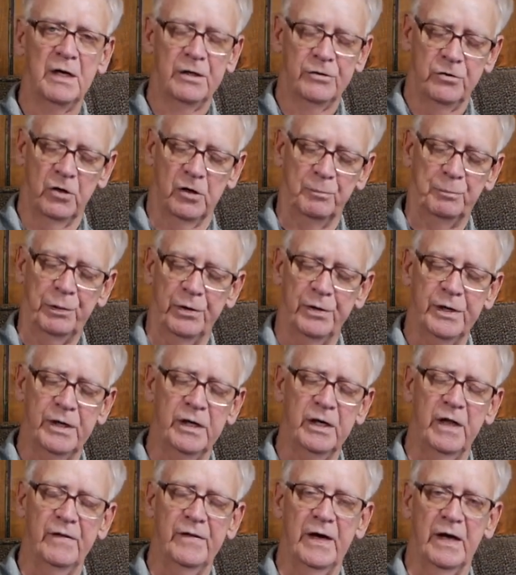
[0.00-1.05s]
You can put
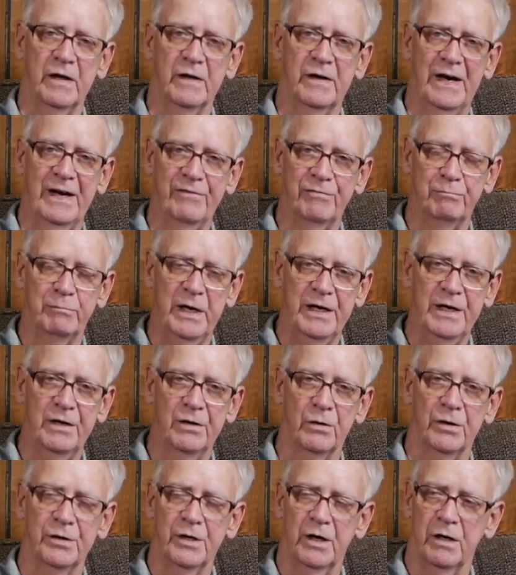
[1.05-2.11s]
any of that live bait
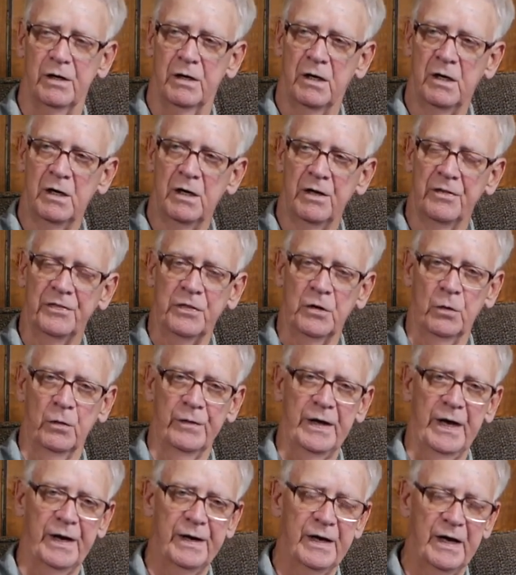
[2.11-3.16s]
on there, throw
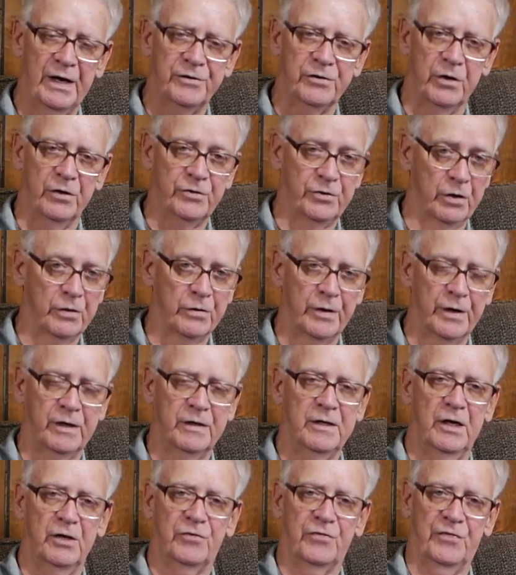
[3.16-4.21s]
that out there, you're going to
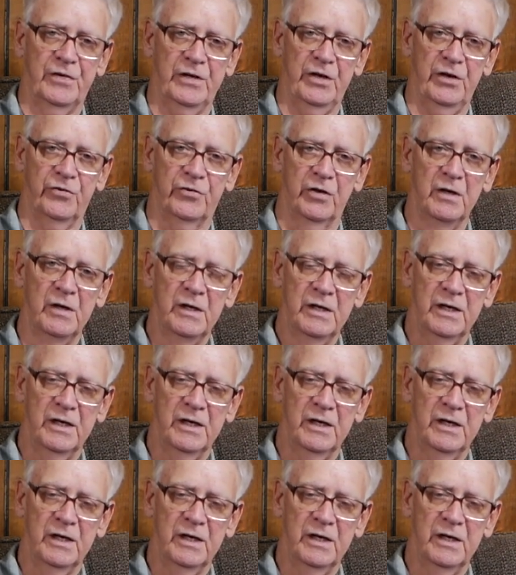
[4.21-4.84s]
catch fish.